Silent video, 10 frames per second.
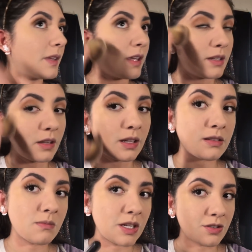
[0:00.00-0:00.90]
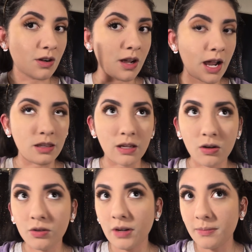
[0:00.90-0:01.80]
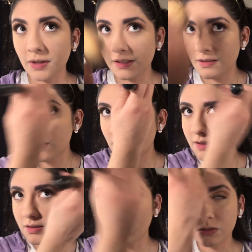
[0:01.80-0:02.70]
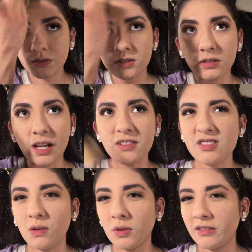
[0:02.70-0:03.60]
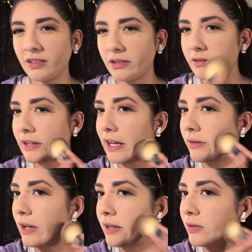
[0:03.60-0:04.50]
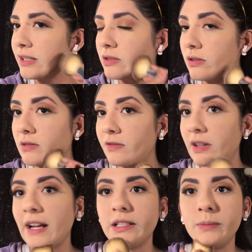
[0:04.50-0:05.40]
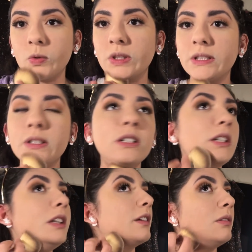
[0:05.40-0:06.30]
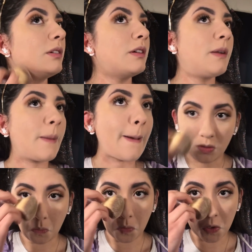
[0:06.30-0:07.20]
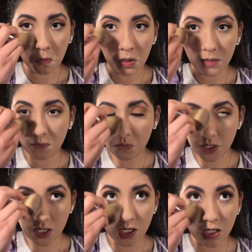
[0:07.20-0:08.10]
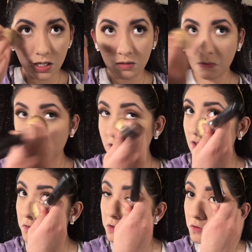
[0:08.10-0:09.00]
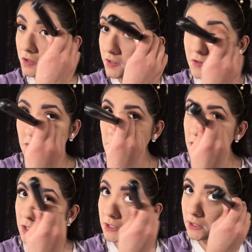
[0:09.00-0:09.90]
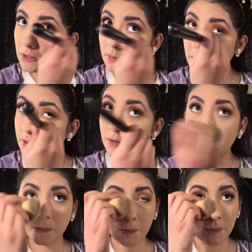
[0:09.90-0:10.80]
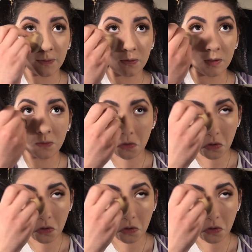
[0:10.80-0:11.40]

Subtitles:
And I like to make sure I highlight all the right places so I just don't look, I don't like to look flat anymore, you know? I'm gonna wipe away. Doesn't even look like there's anything there, but I don't know.